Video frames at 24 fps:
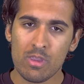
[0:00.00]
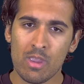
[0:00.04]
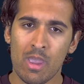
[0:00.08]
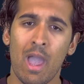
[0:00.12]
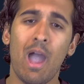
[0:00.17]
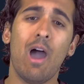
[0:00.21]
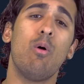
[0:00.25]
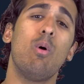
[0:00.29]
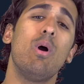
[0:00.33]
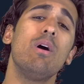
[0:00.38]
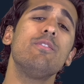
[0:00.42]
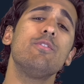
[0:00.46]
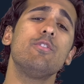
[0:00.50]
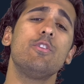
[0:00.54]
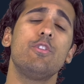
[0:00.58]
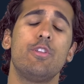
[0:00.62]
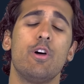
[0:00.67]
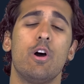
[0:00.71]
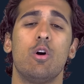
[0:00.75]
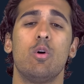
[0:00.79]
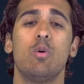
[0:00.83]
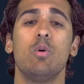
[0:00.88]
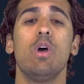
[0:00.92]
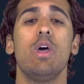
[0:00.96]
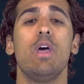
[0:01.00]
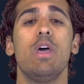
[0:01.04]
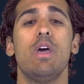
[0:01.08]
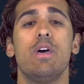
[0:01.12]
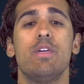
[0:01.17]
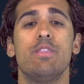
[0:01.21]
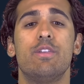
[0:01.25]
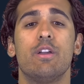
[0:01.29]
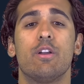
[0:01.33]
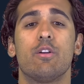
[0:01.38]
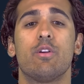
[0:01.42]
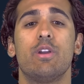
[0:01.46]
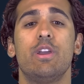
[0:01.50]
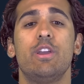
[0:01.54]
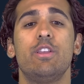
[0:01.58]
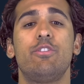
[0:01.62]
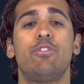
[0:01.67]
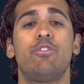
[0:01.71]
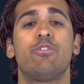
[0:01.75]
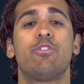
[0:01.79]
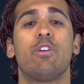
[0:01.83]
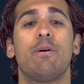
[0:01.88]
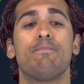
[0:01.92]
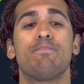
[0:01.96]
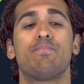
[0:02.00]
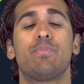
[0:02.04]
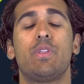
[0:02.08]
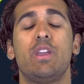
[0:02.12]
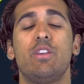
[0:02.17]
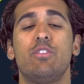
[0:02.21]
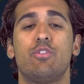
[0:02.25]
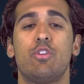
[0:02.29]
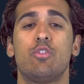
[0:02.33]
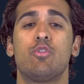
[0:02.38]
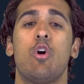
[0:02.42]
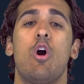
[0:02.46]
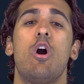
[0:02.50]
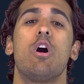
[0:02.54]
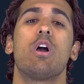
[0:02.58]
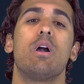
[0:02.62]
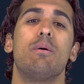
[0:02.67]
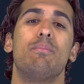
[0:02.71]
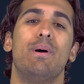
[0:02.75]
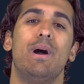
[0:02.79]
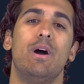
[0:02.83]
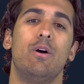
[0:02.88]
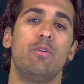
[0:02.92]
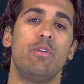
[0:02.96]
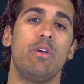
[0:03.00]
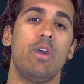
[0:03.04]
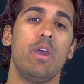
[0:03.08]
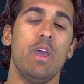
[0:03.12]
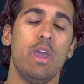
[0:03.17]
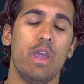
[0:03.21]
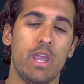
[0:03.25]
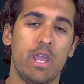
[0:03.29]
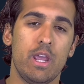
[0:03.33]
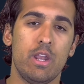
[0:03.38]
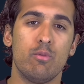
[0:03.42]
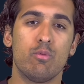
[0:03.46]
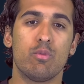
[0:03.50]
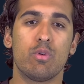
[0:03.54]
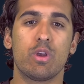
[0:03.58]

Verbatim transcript: However, though, there is some things to talk about. In